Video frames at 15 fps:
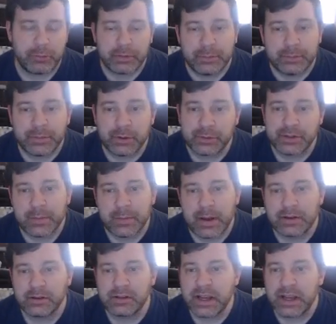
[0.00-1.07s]
built commander
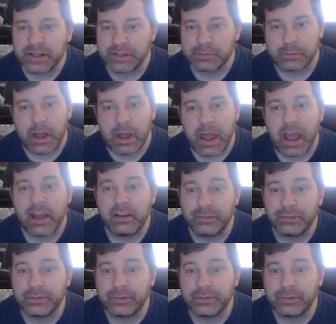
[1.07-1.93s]
decks will have